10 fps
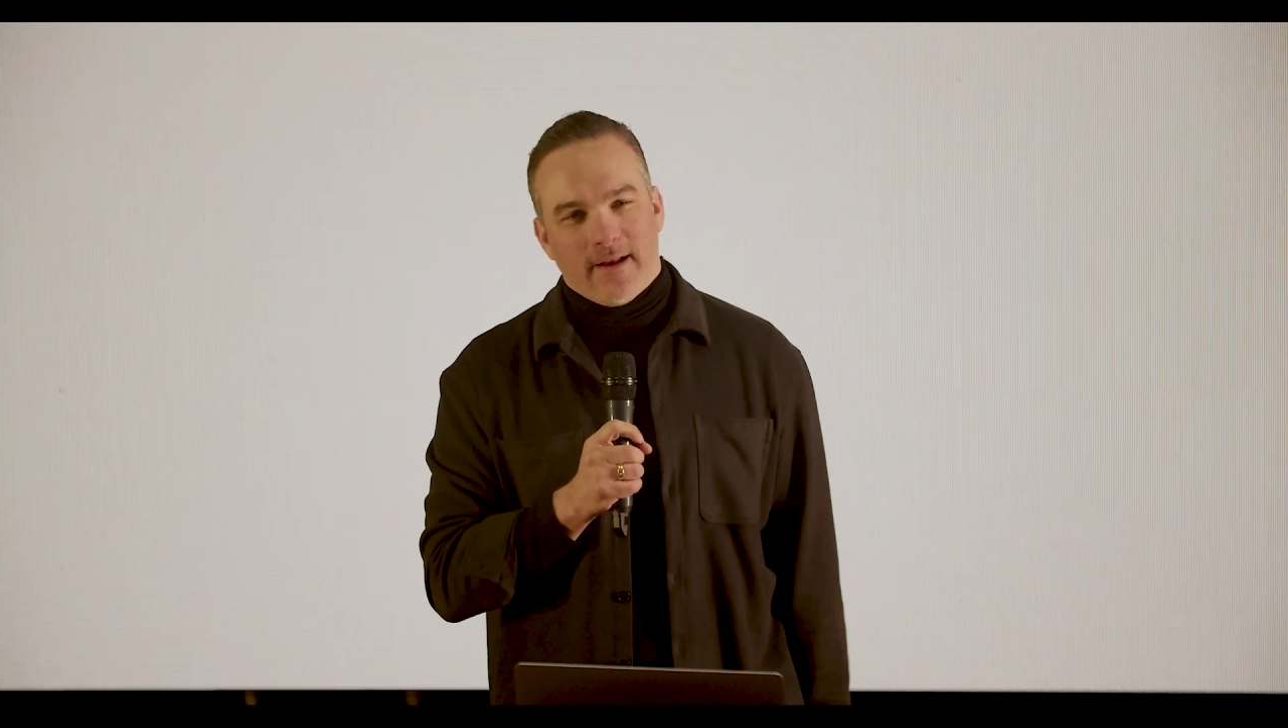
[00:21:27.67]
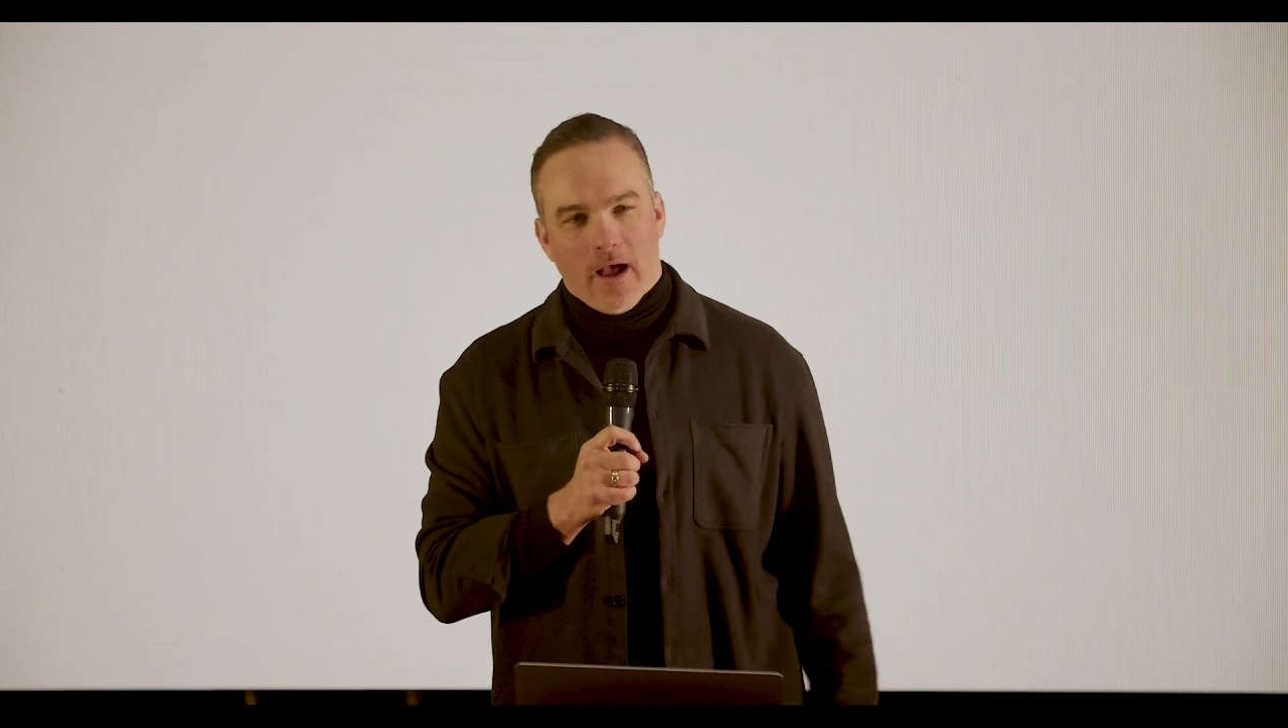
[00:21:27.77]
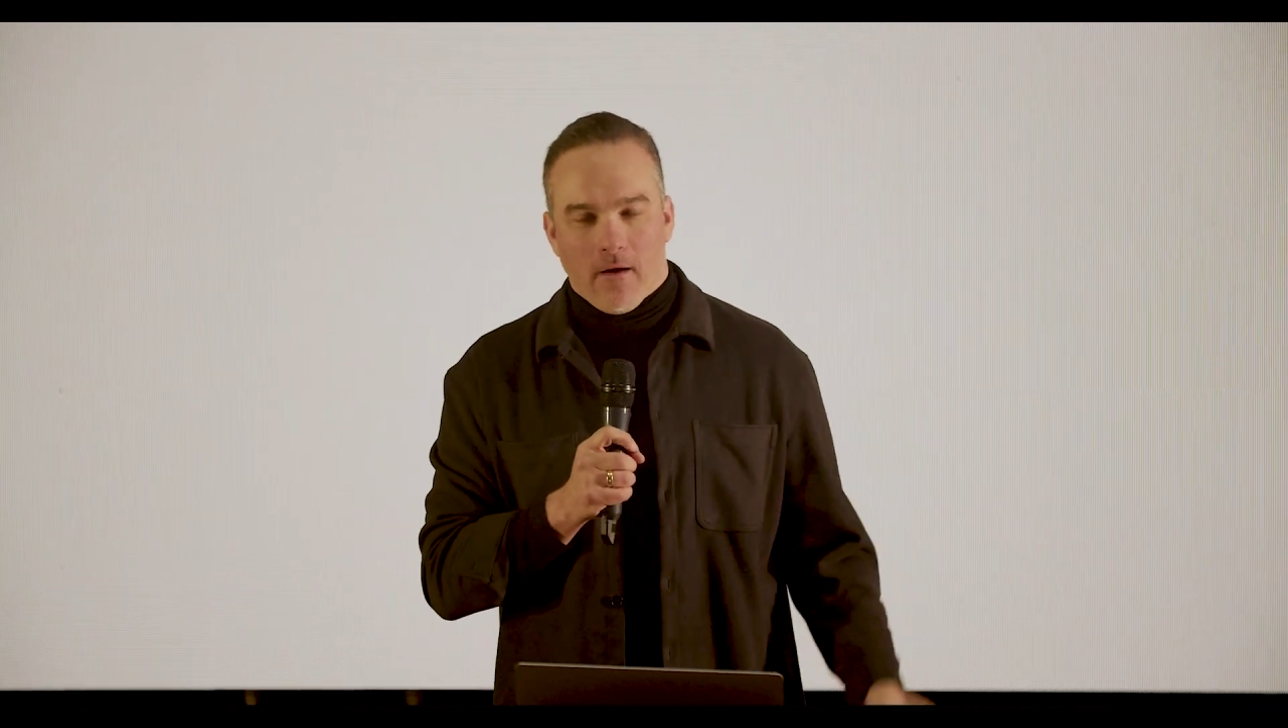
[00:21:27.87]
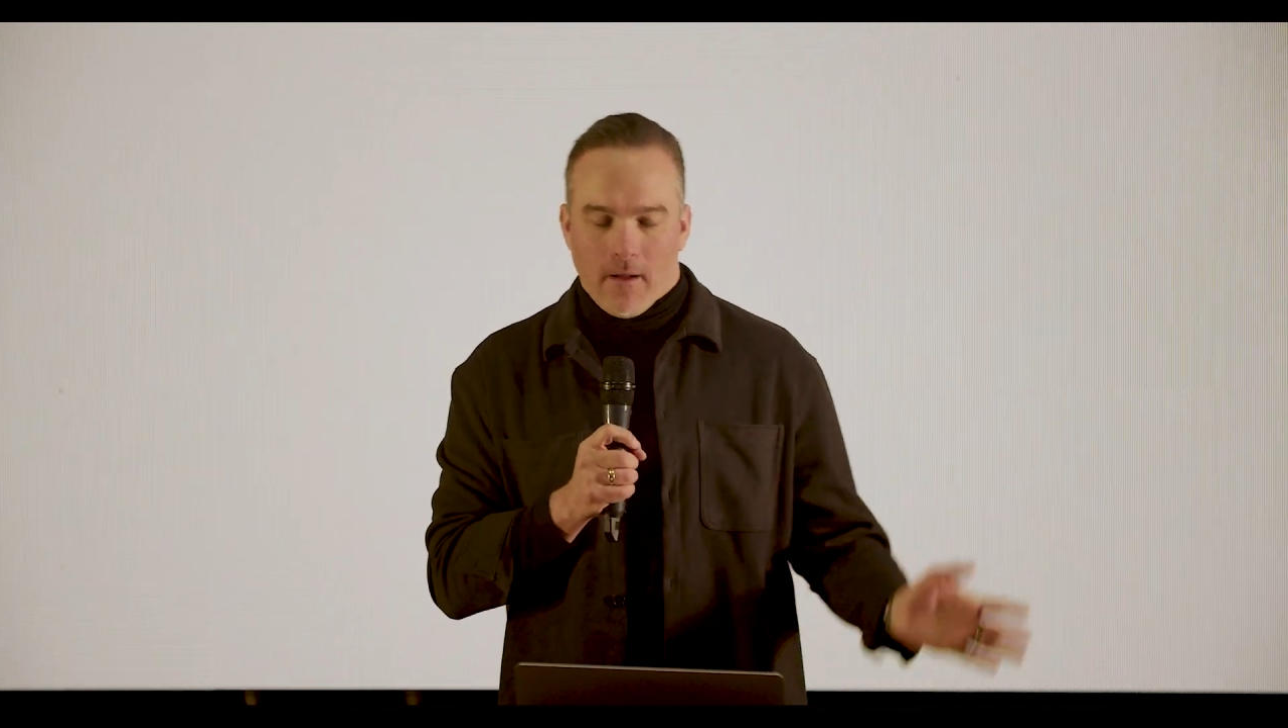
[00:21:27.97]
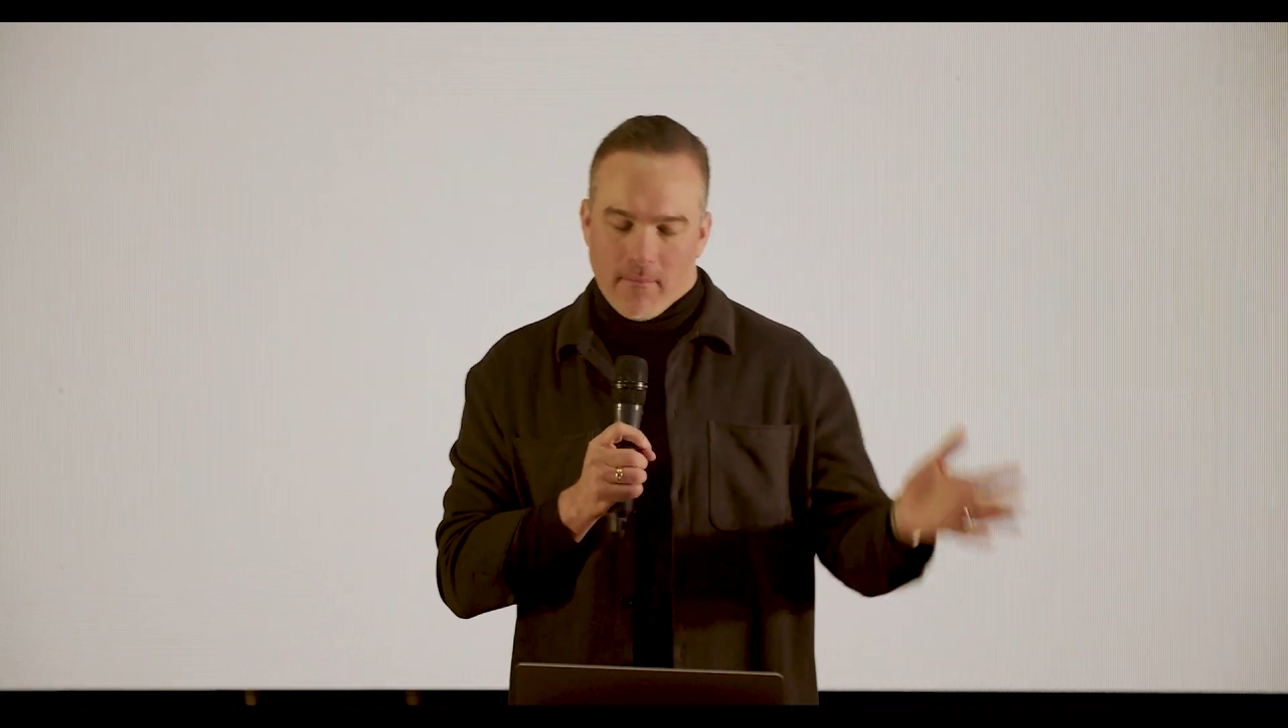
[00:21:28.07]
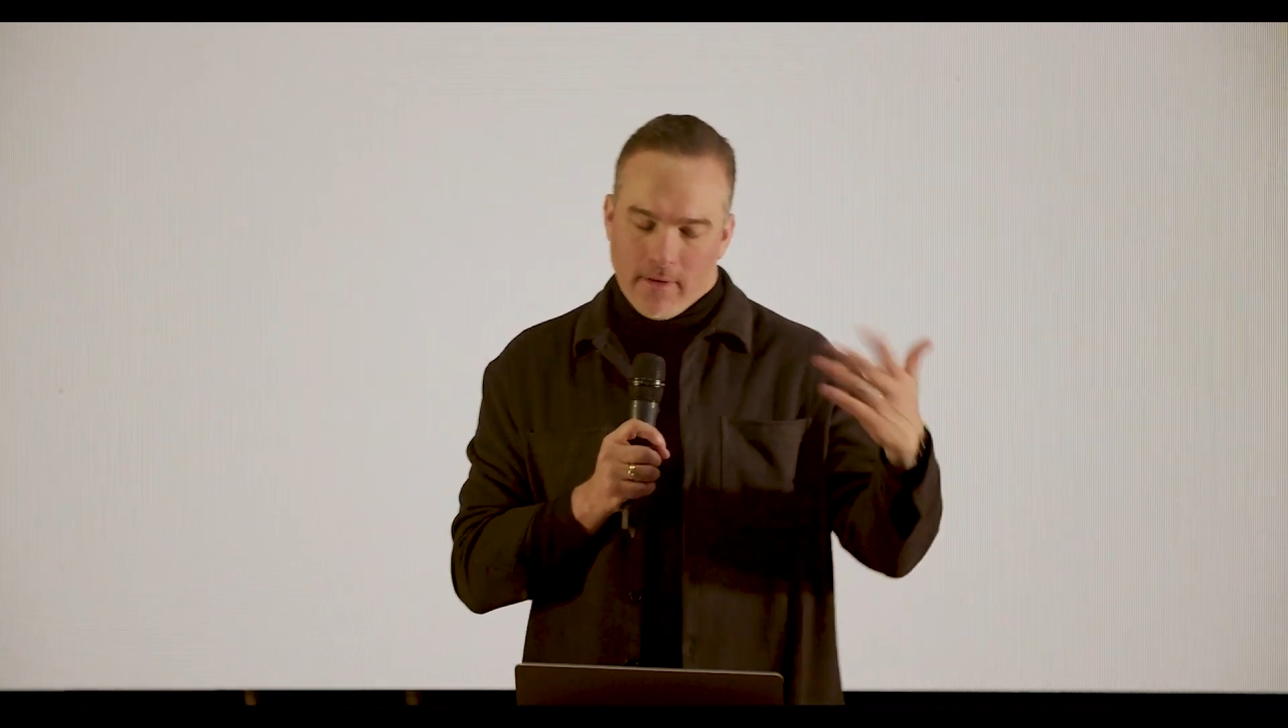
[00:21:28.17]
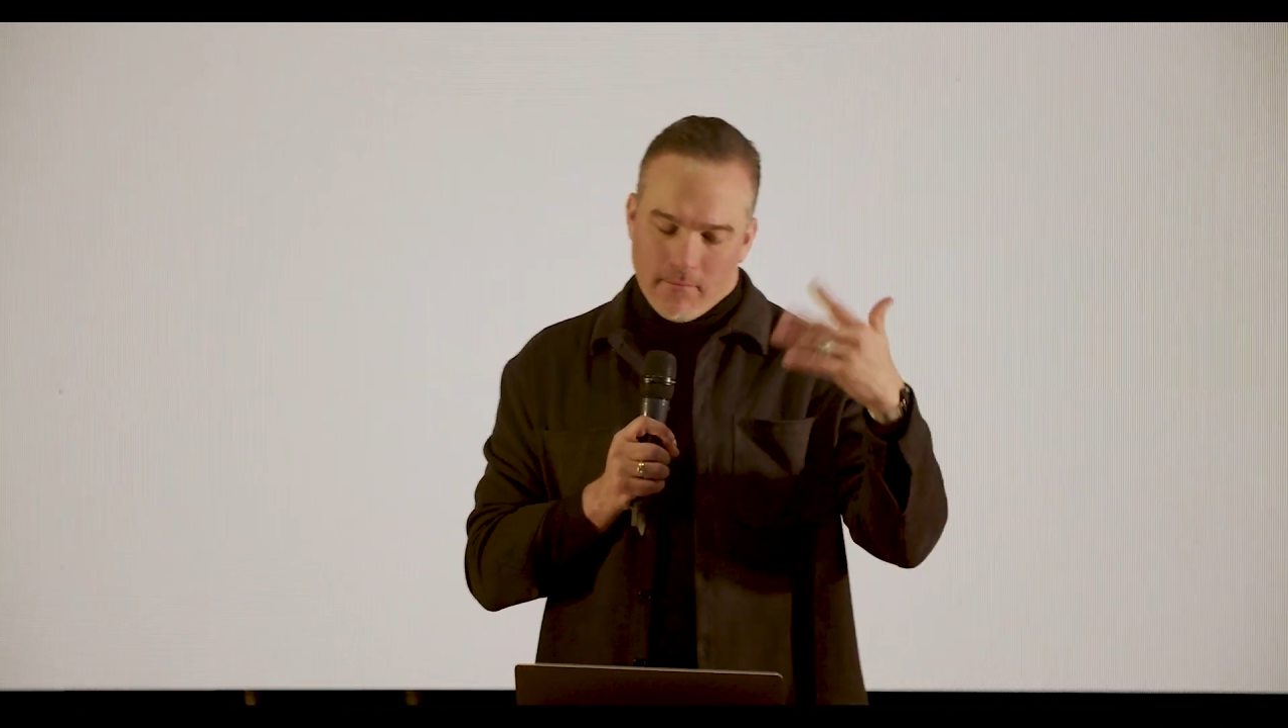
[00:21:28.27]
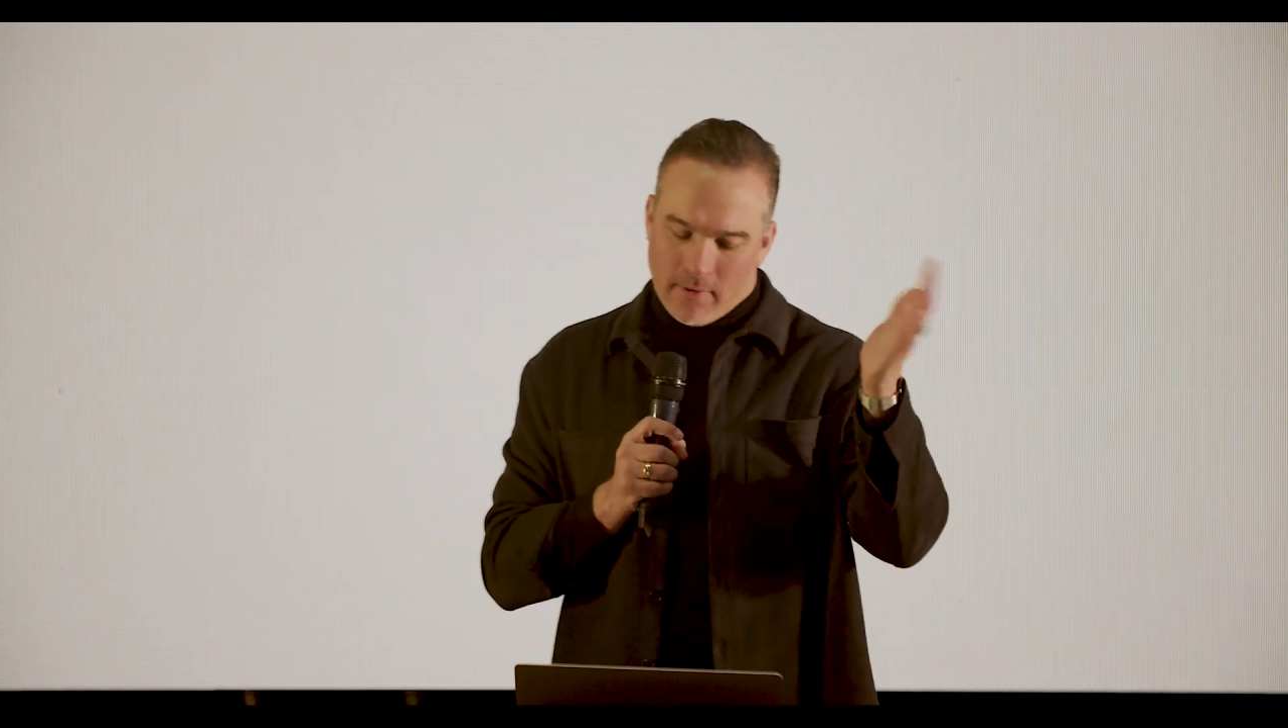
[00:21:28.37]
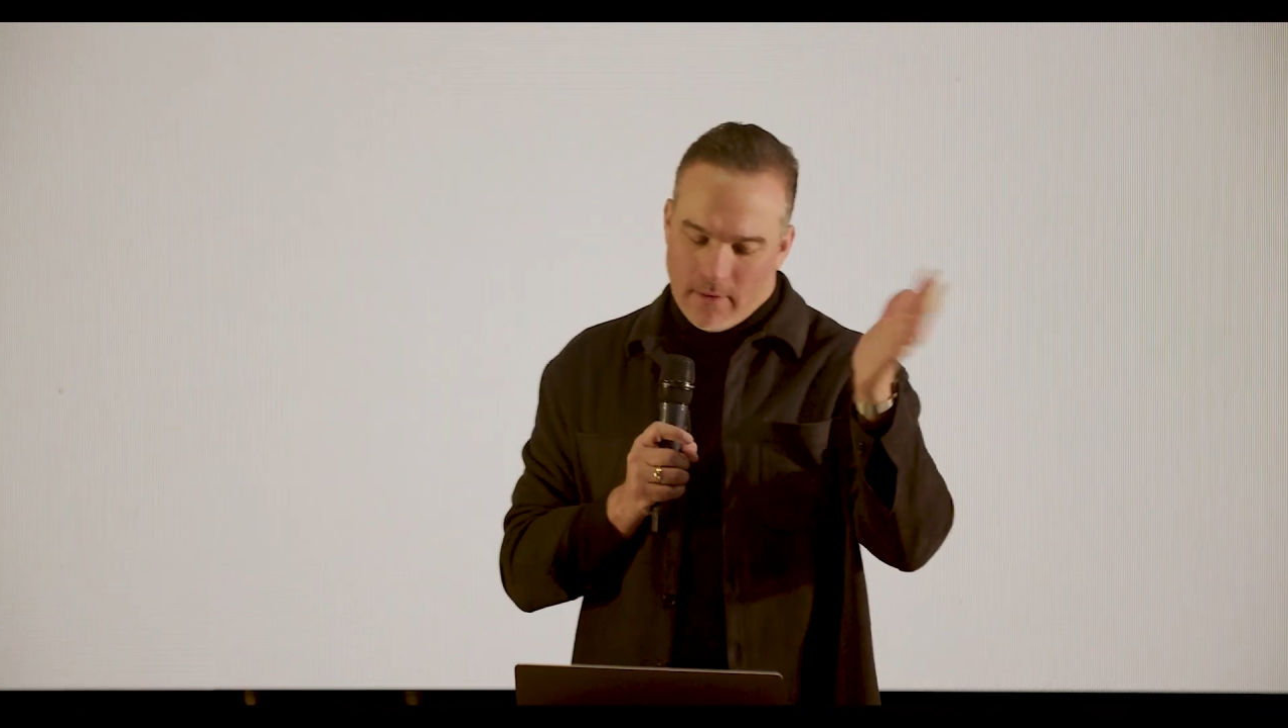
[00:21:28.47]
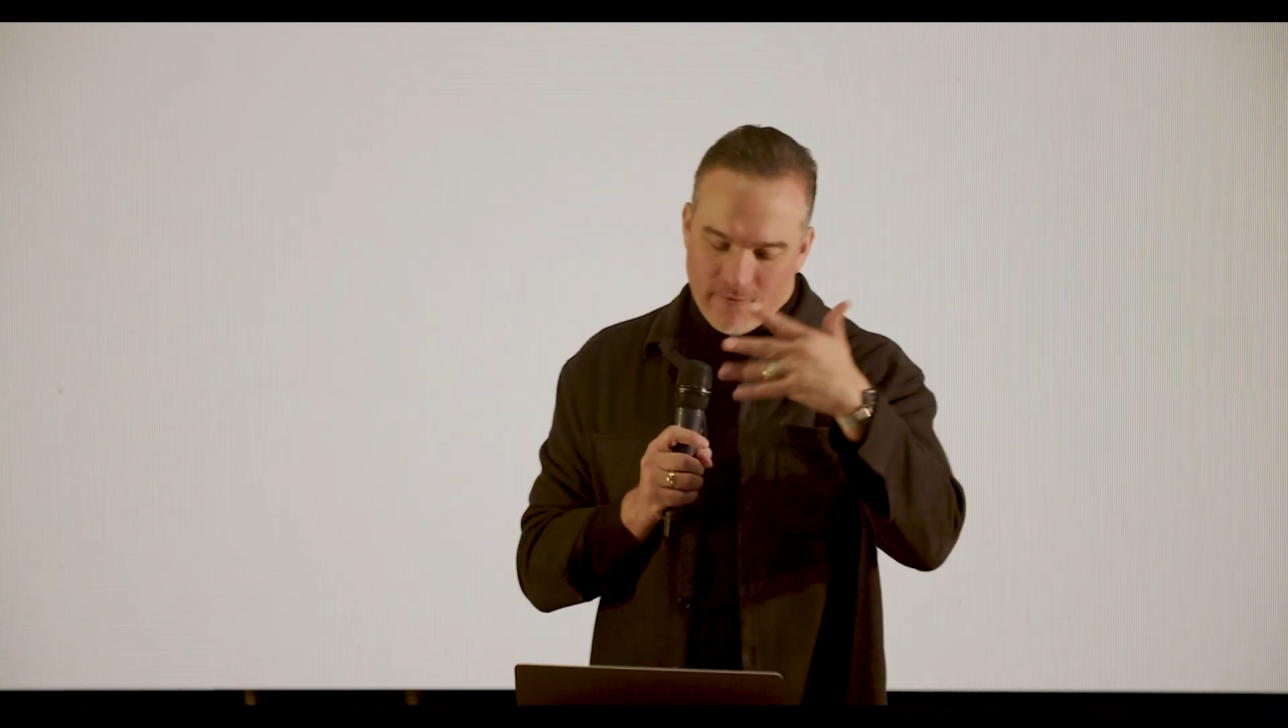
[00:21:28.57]
Now,
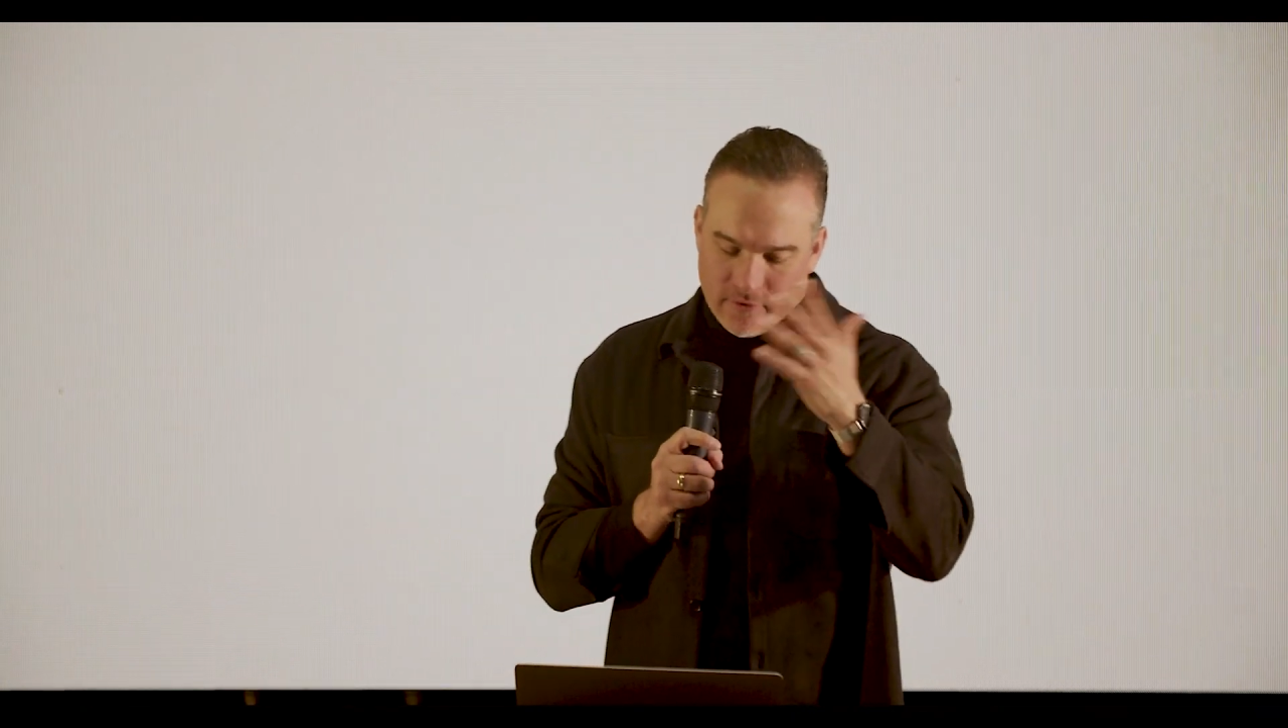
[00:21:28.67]
I'm